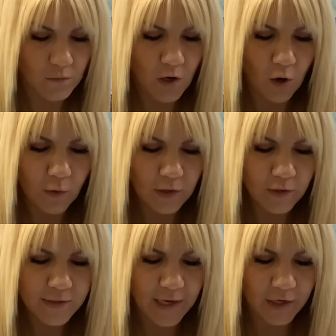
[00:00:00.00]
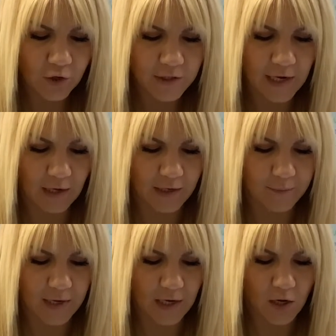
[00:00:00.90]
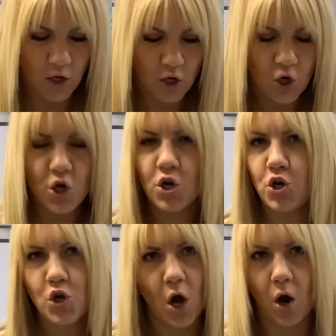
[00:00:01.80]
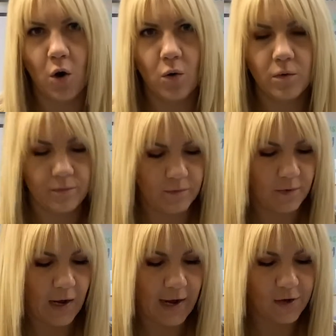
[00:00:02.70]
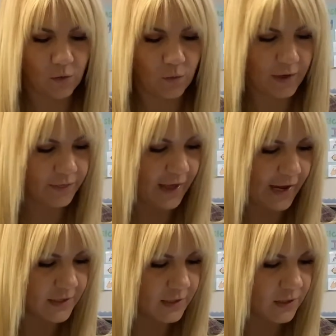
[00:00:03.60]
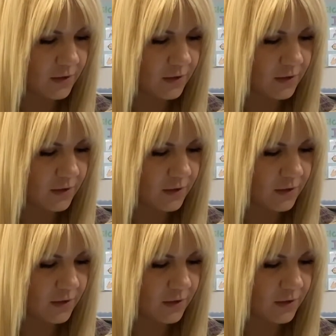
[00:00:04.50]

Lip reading: "Oh, it looks like you're telling me no, I don't want that,"